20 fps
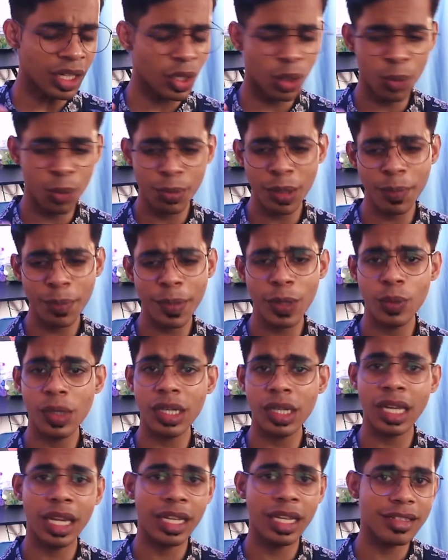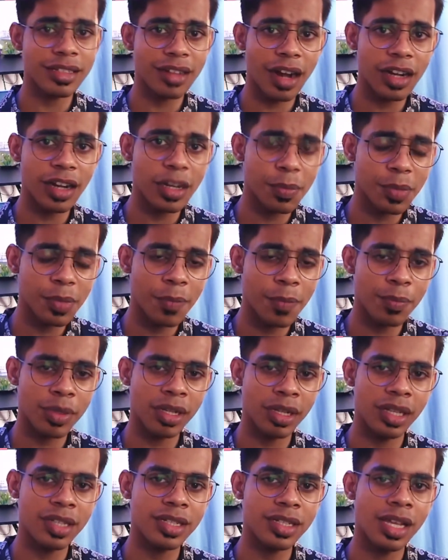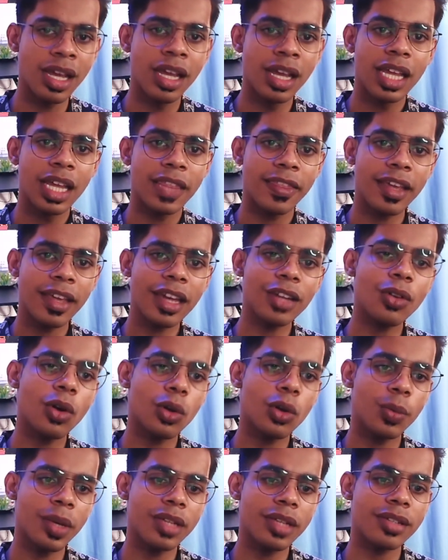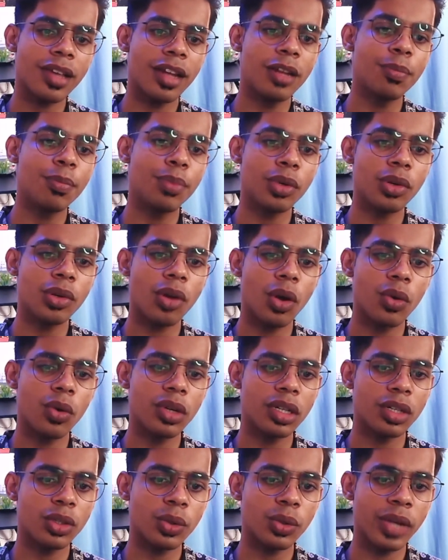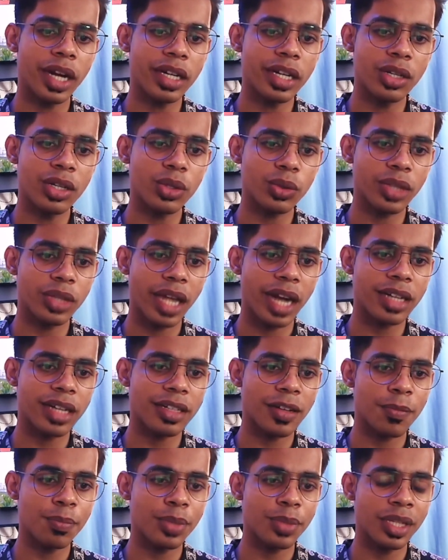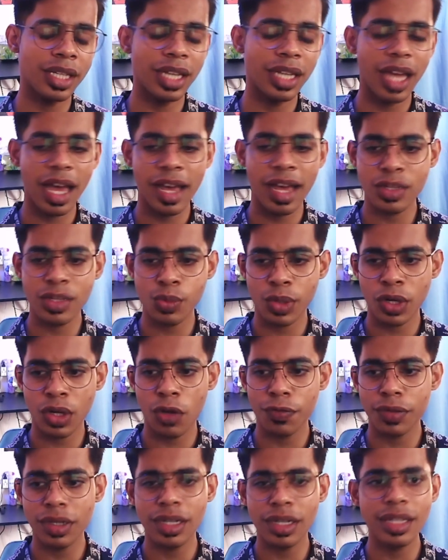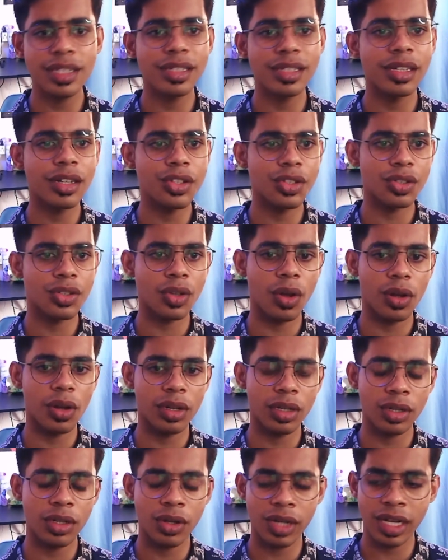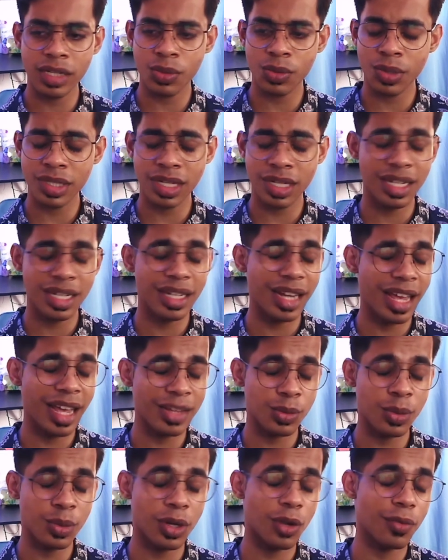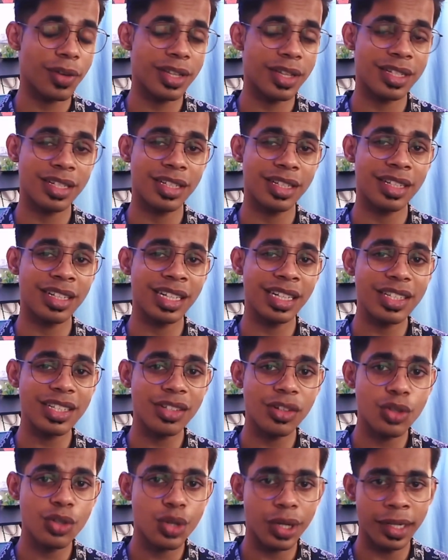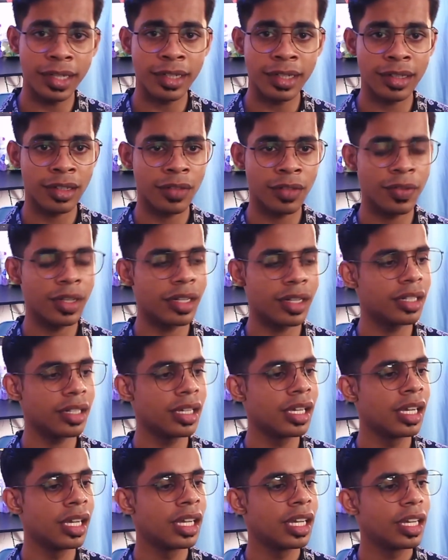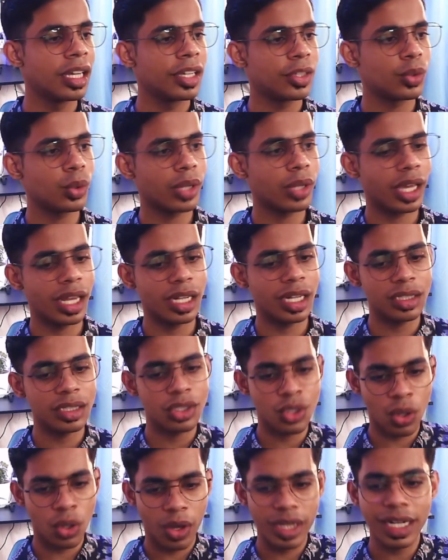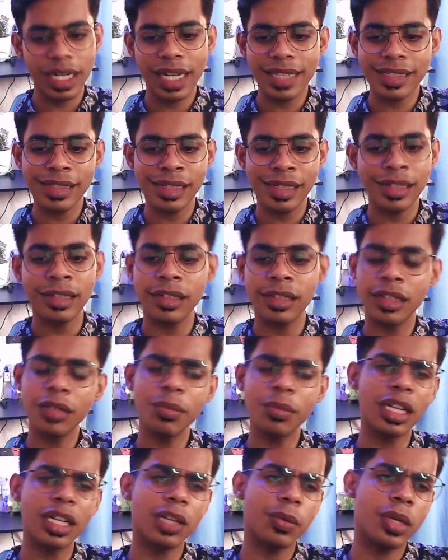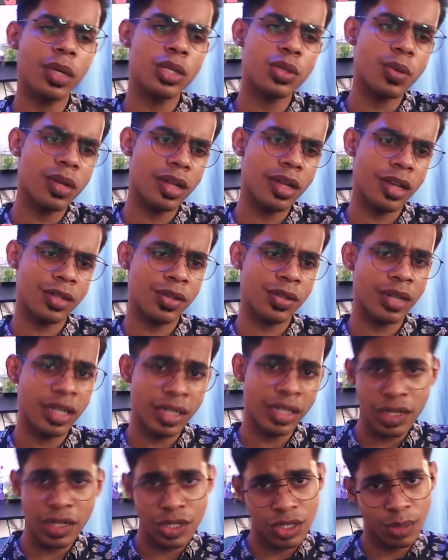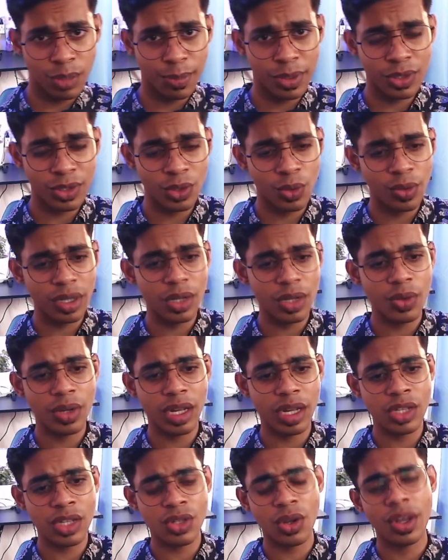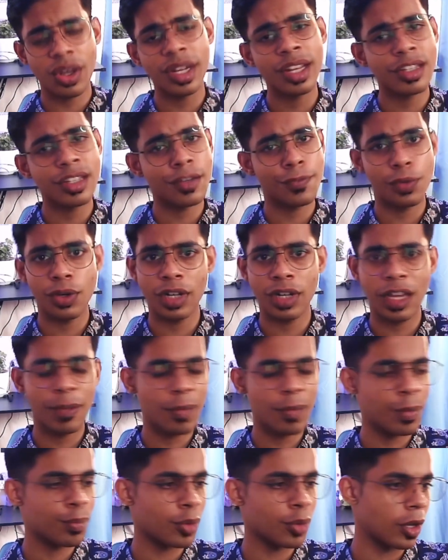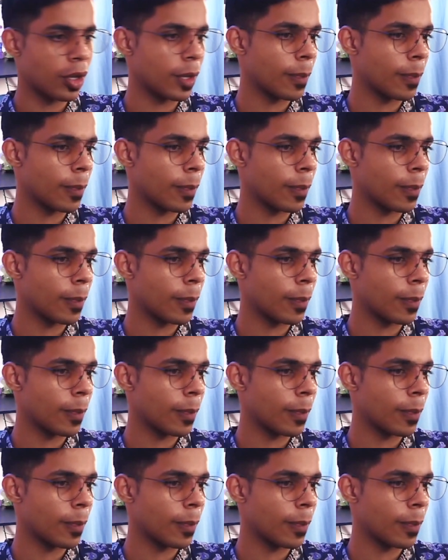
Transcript: people working in startup companies. They can always help you out to get into that company as one of a research scholar or as a research intern, wherein you can join as an intern, but eventually as your internship is over, you can join as a full-time employee.